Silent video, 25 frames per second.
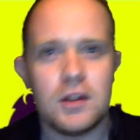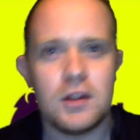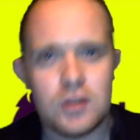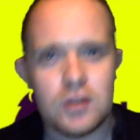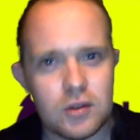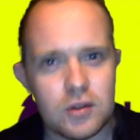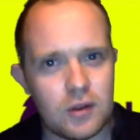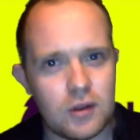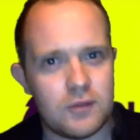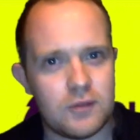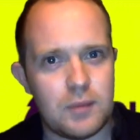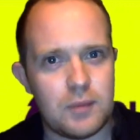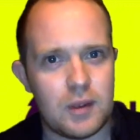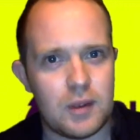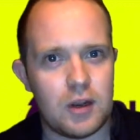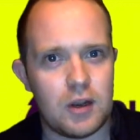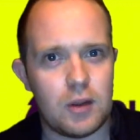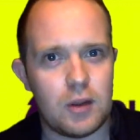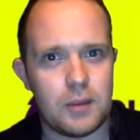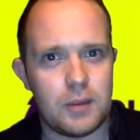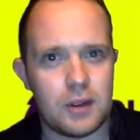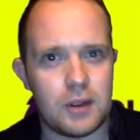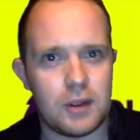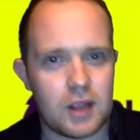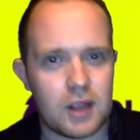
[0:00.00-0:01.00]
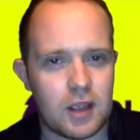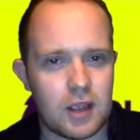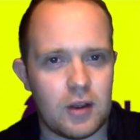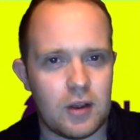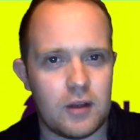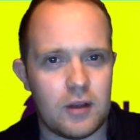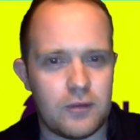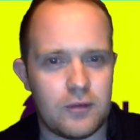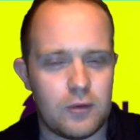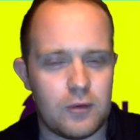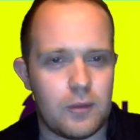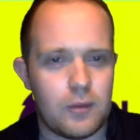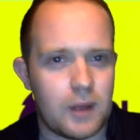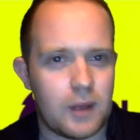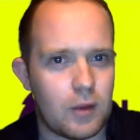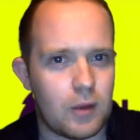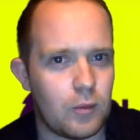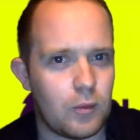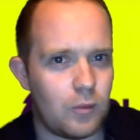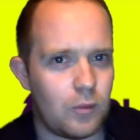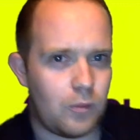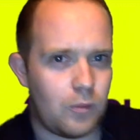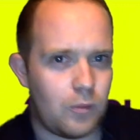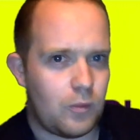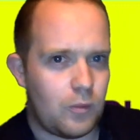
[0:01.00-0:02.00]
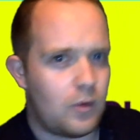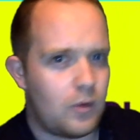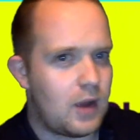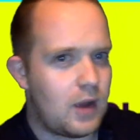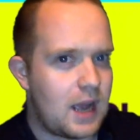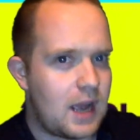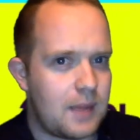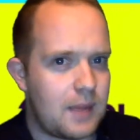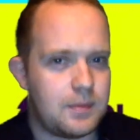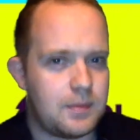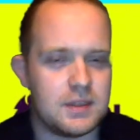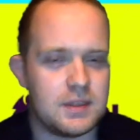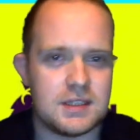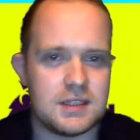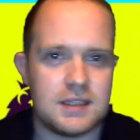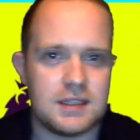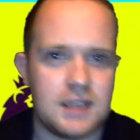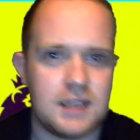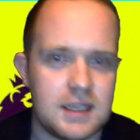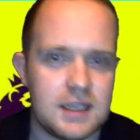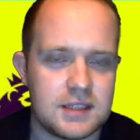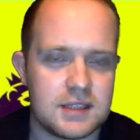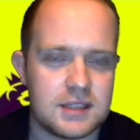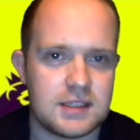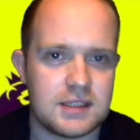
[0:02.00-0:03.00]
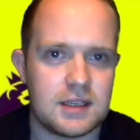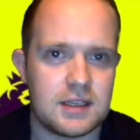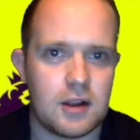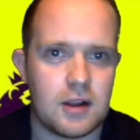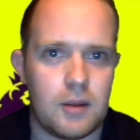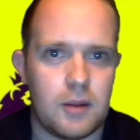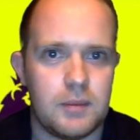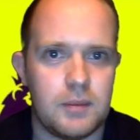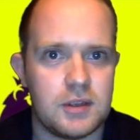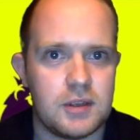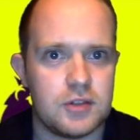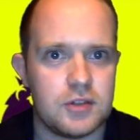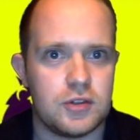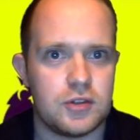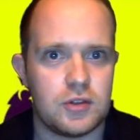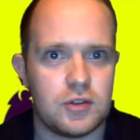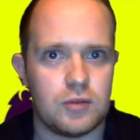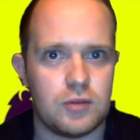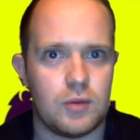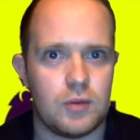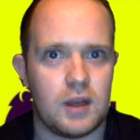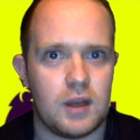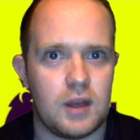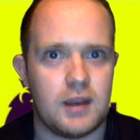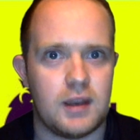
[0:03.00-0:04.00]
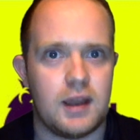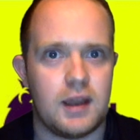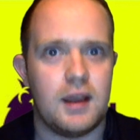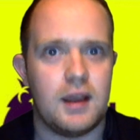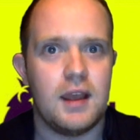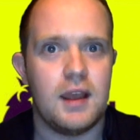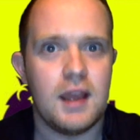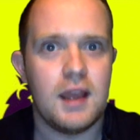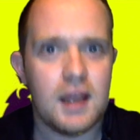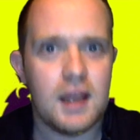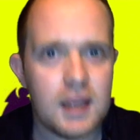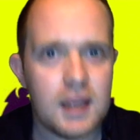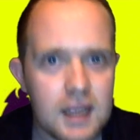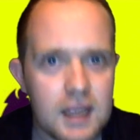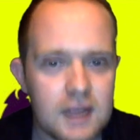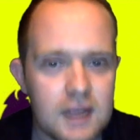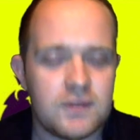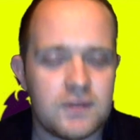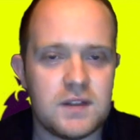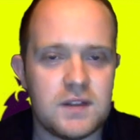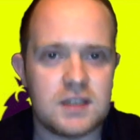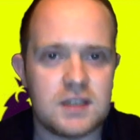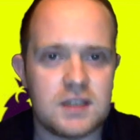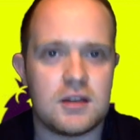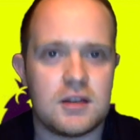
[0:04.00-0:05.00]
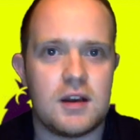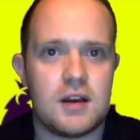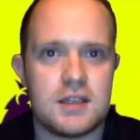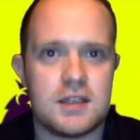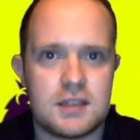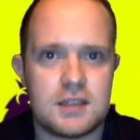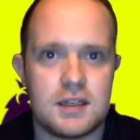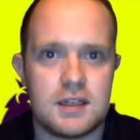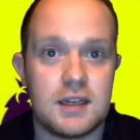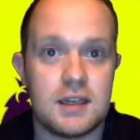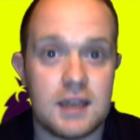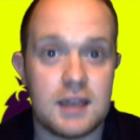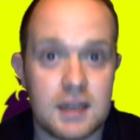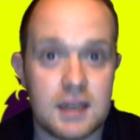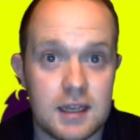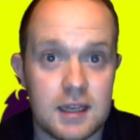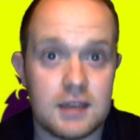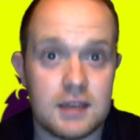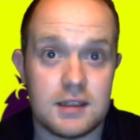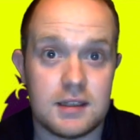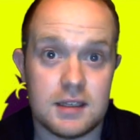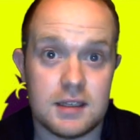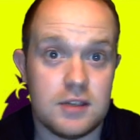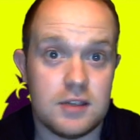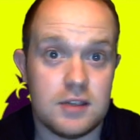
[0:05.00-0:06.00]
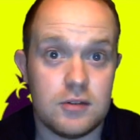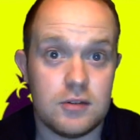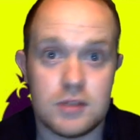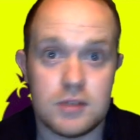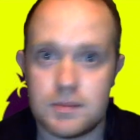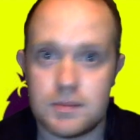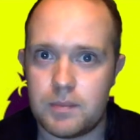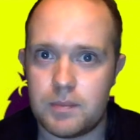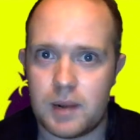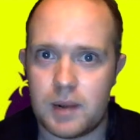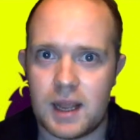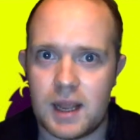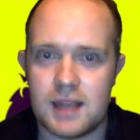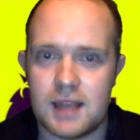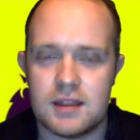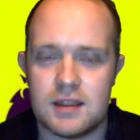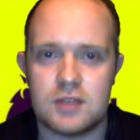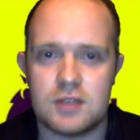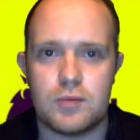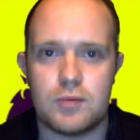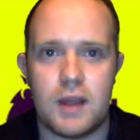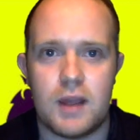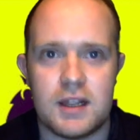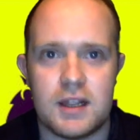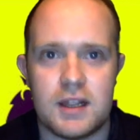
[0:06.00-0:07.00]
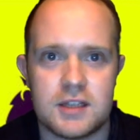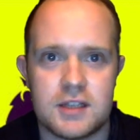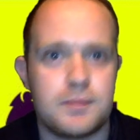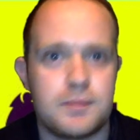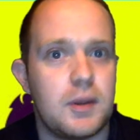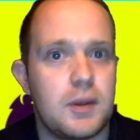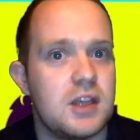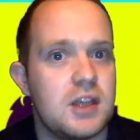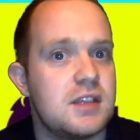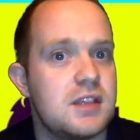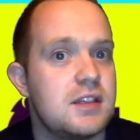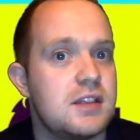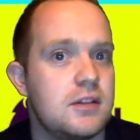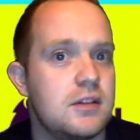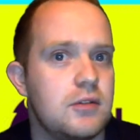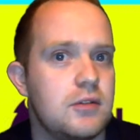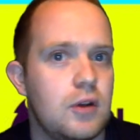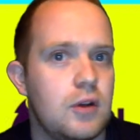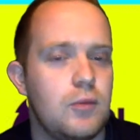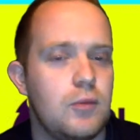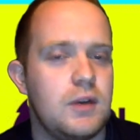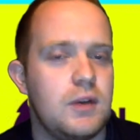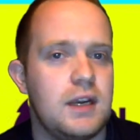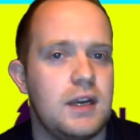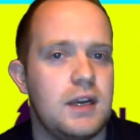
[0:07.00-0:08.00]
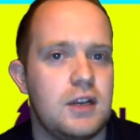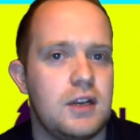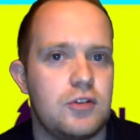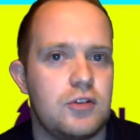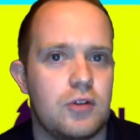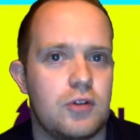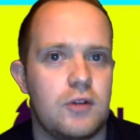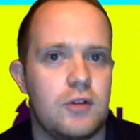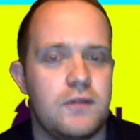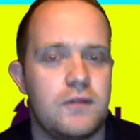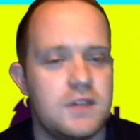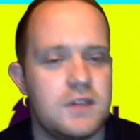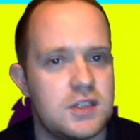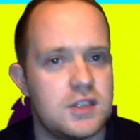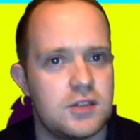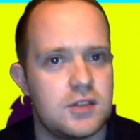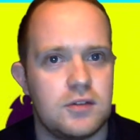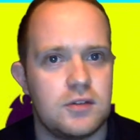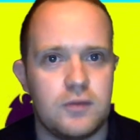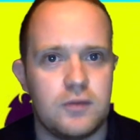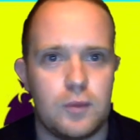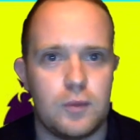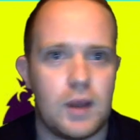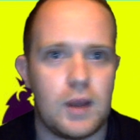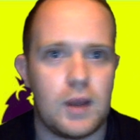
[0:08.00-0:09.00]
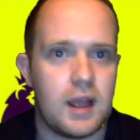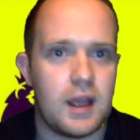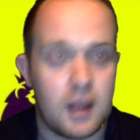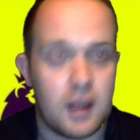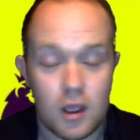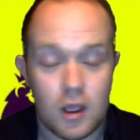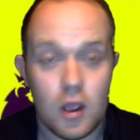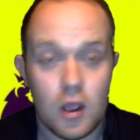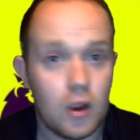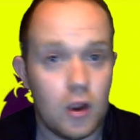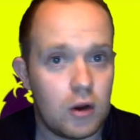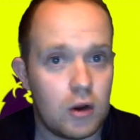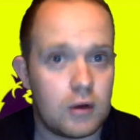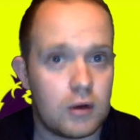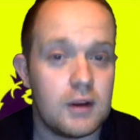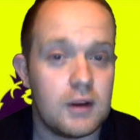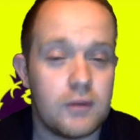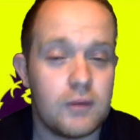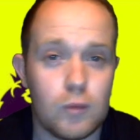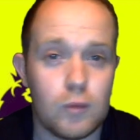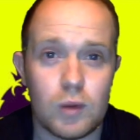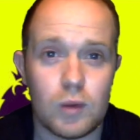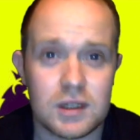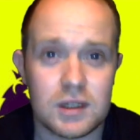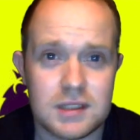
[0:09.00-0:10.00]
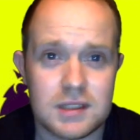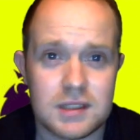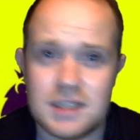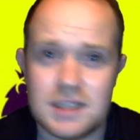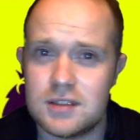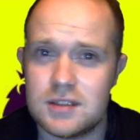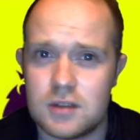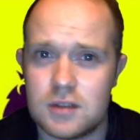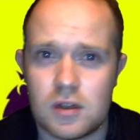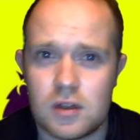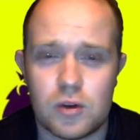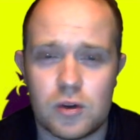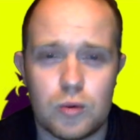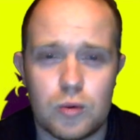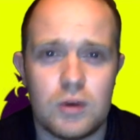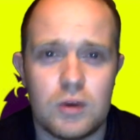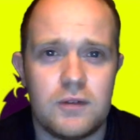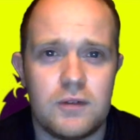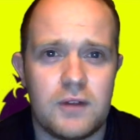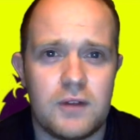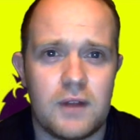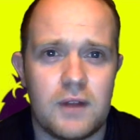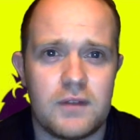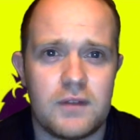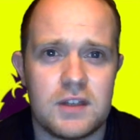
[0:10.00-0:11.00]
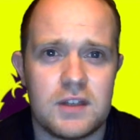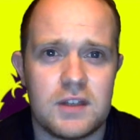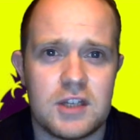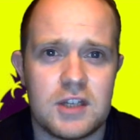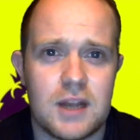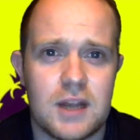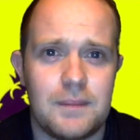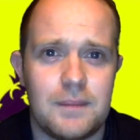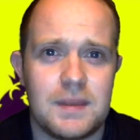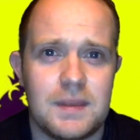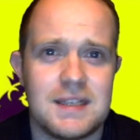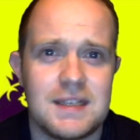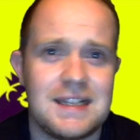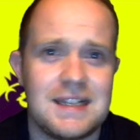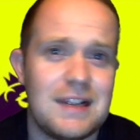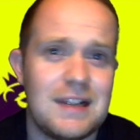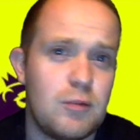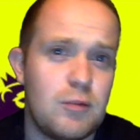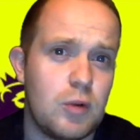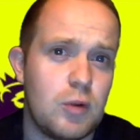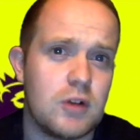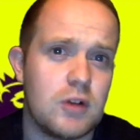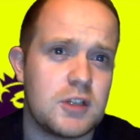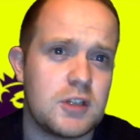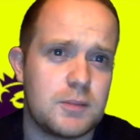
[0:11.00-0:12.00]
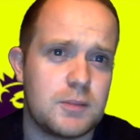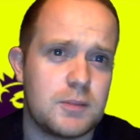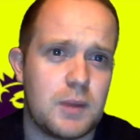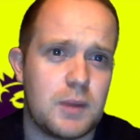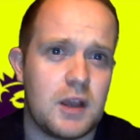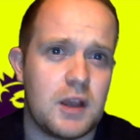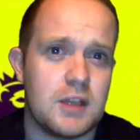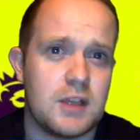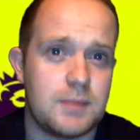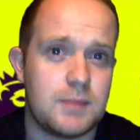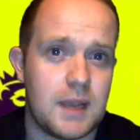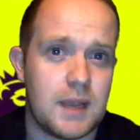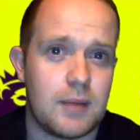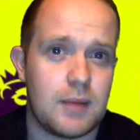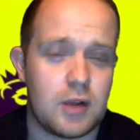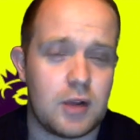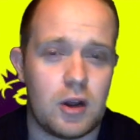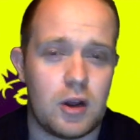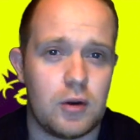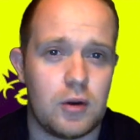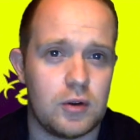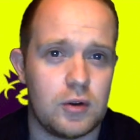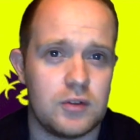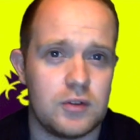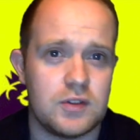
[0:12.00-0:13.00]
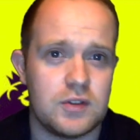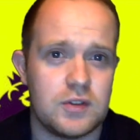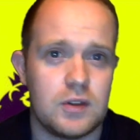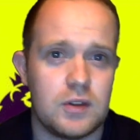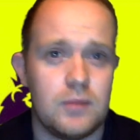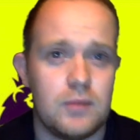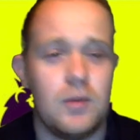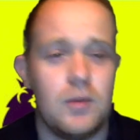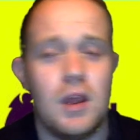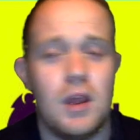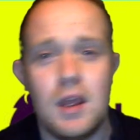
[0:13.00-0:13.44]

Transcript: Do have to be a little bit careful about what happens in the years to come because you do wonder if these guys can continue to play this way and Spurs still don't win any trophies, silverware, or even one season don't qualify for the Champions League. Will Spurs be able to hold on to them?